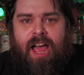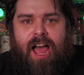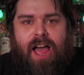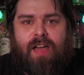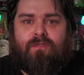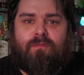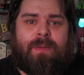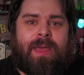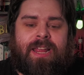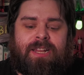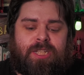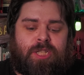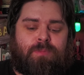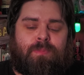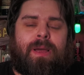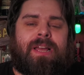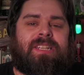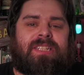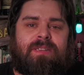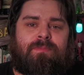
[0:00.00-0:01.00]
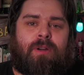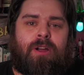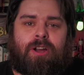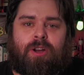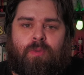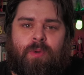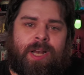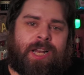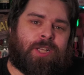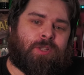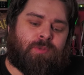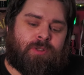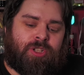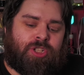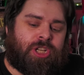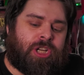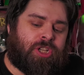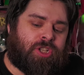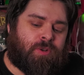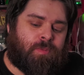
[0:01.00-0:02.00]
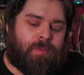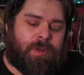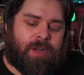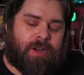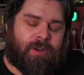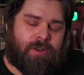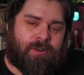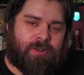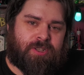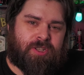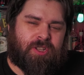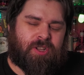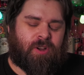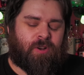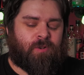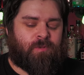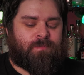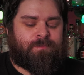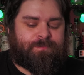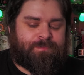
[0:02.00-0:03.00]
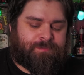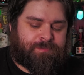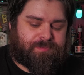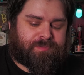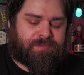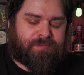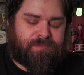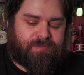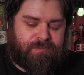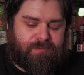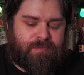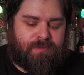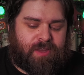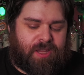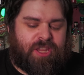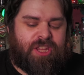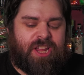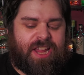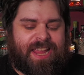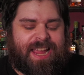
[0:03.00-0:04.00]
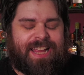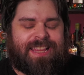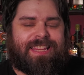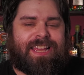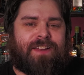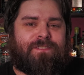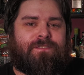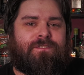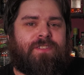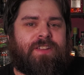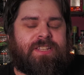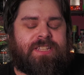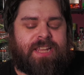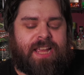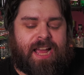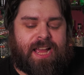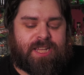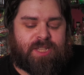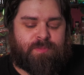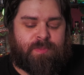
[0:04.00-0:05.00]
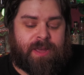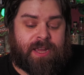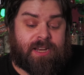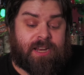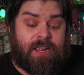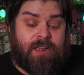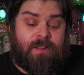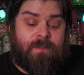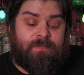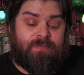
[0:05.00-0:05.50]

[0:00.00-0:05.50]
I've made spicy margaritas with ginger beer, so you get that fizzy aspect.